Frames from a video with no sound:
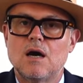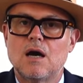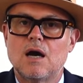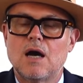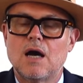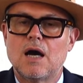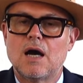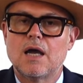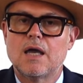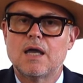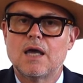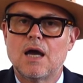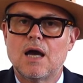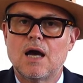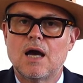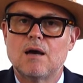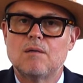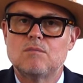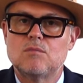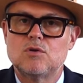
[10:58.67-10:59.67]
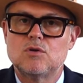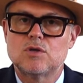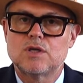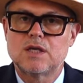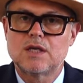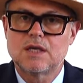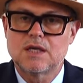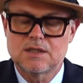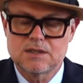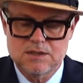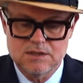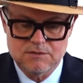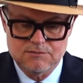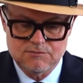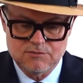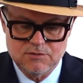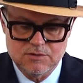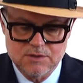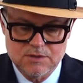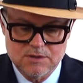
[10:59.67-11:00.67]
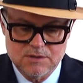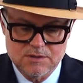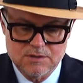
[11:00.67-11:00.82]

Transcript: I am looking at different